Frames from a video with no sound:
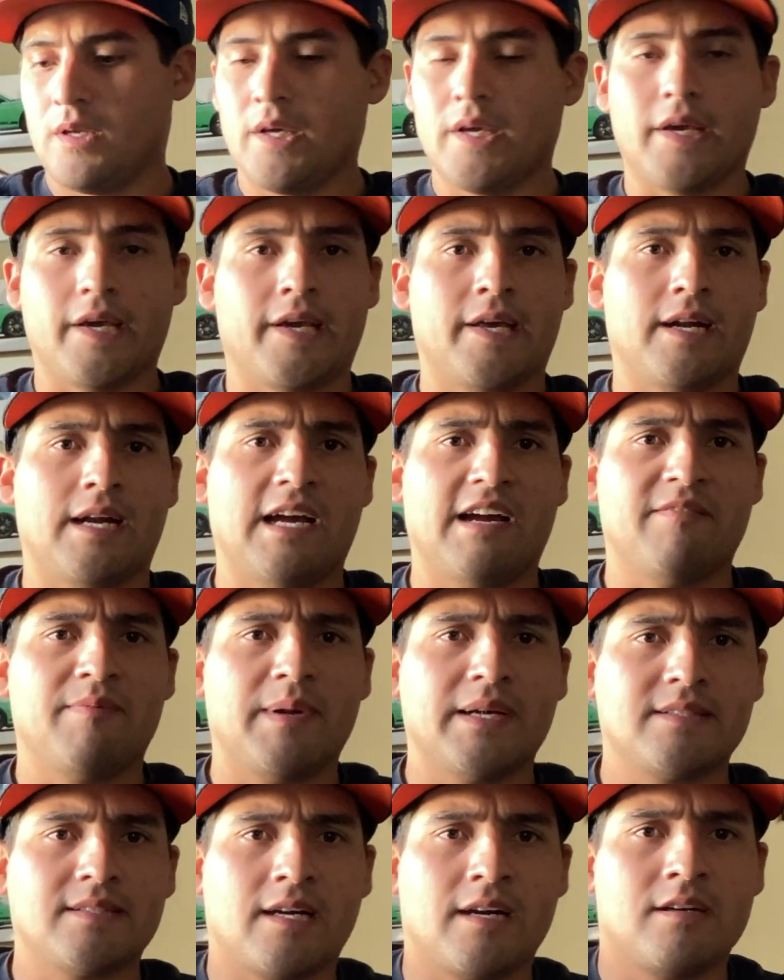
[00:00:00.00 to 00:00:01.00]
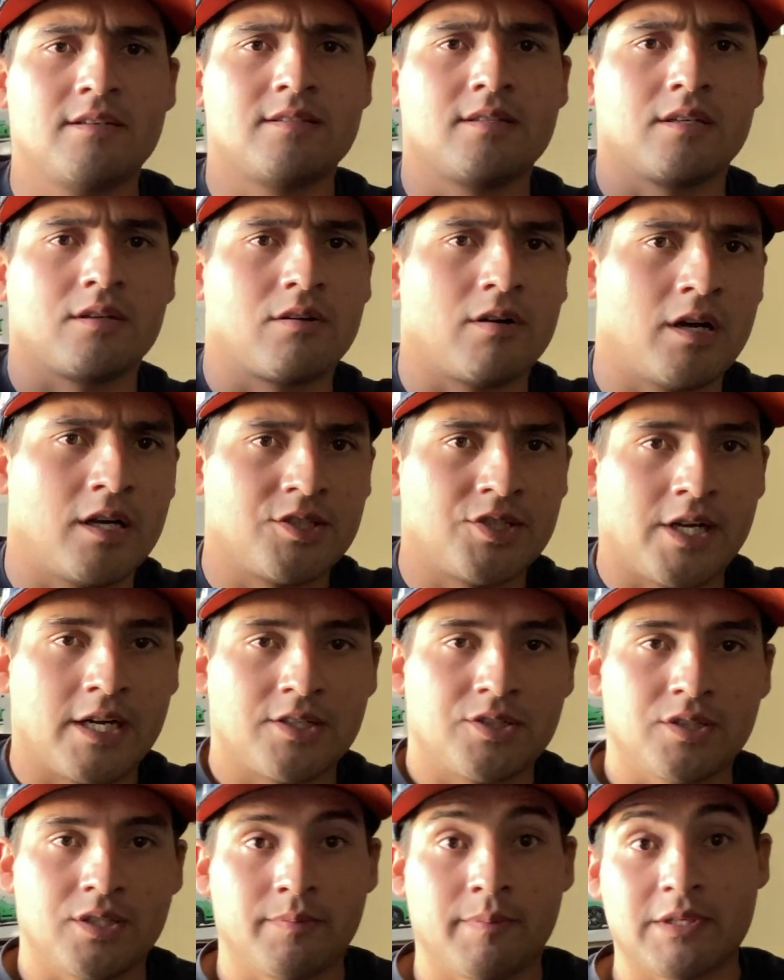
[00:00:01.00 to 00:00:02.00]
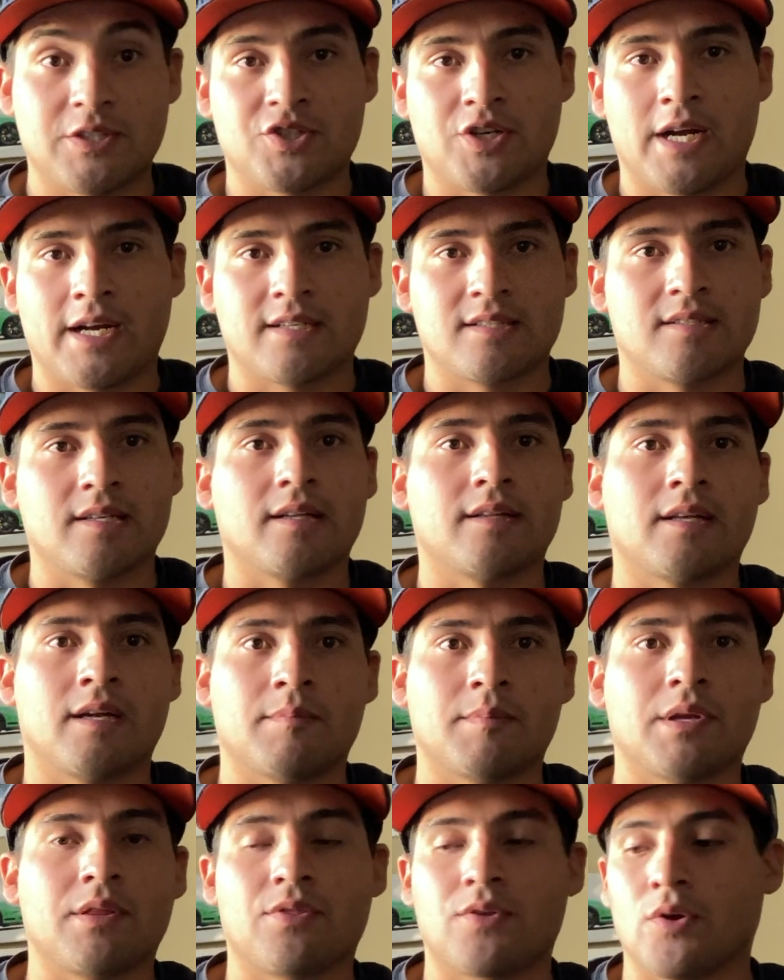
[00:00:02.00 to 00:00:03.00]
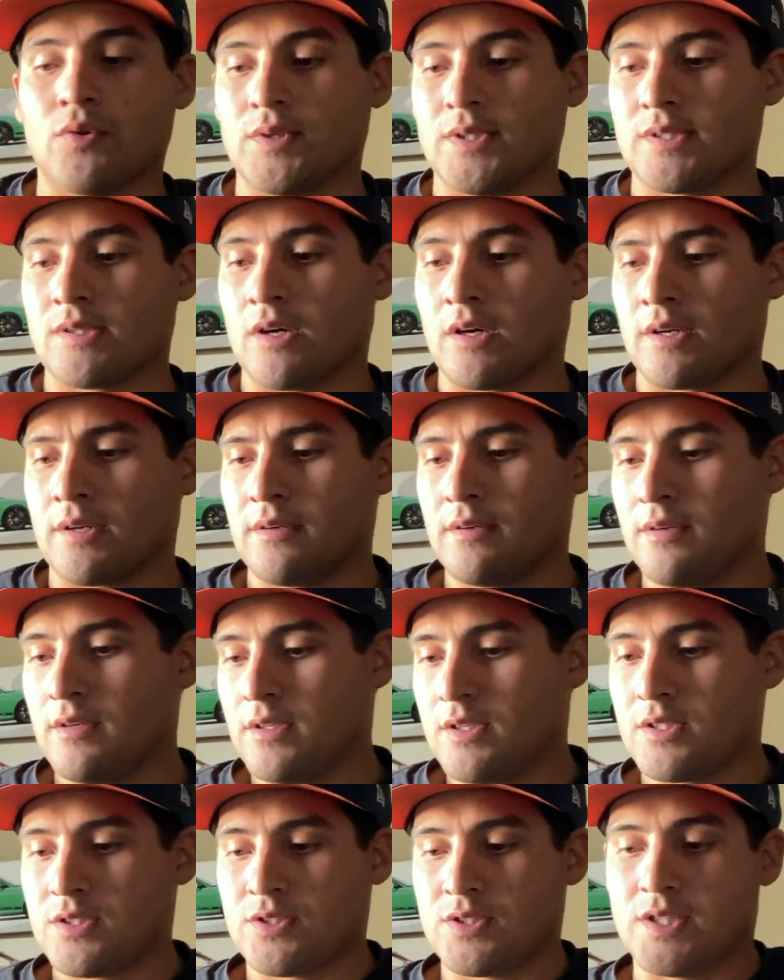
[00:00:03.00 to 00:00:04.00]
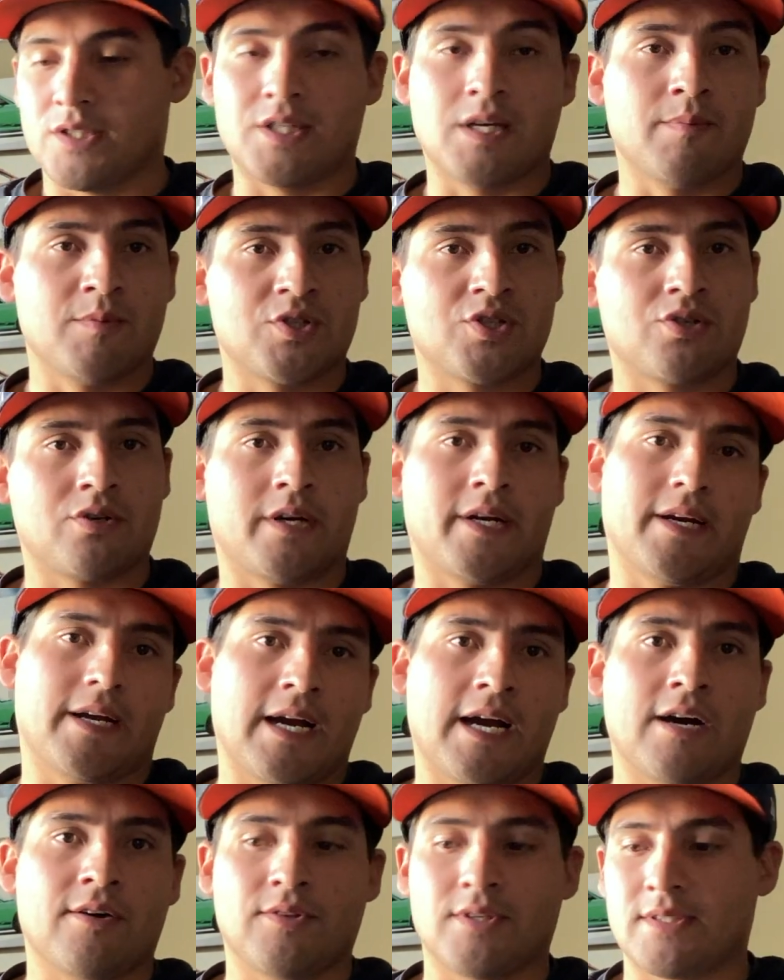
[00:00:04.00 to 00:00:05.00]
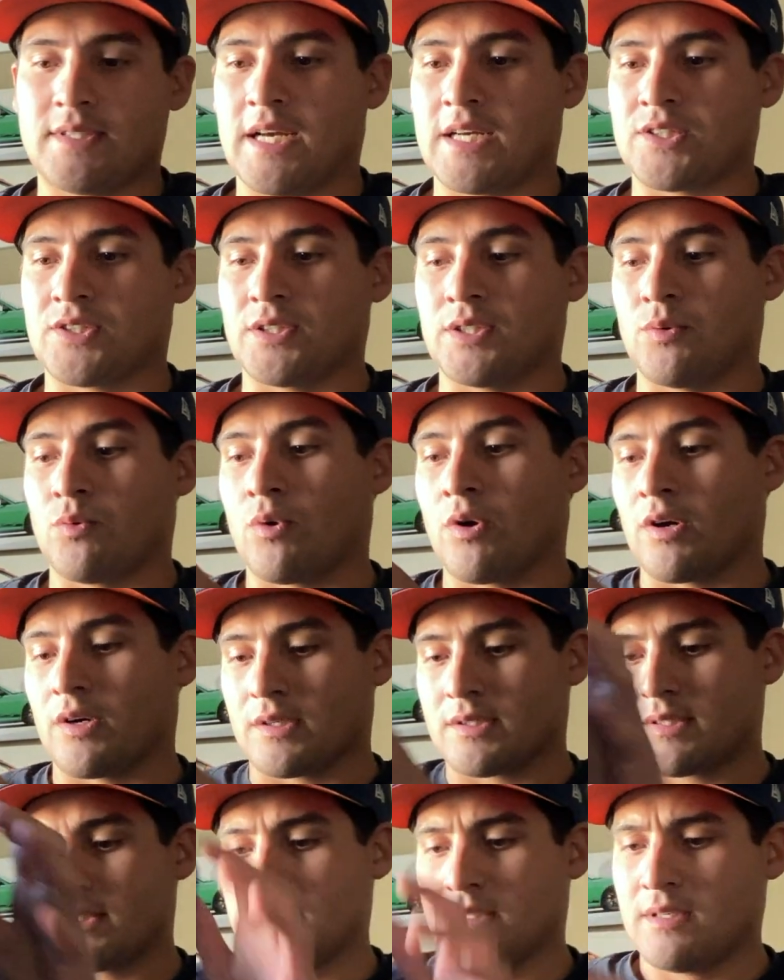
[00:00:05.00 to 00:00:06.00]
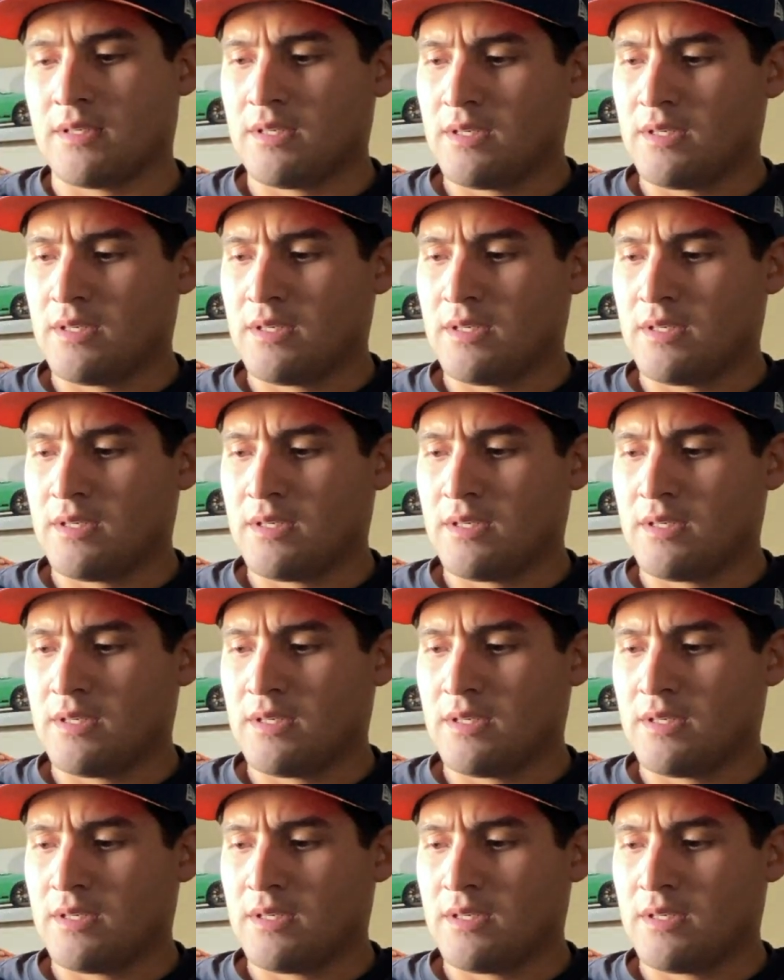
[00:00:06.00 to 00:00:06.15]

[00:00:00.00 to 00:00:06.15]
And I have my tires in the garage actually in my track set that I'm going to throw these on to demonstrate how this actually works.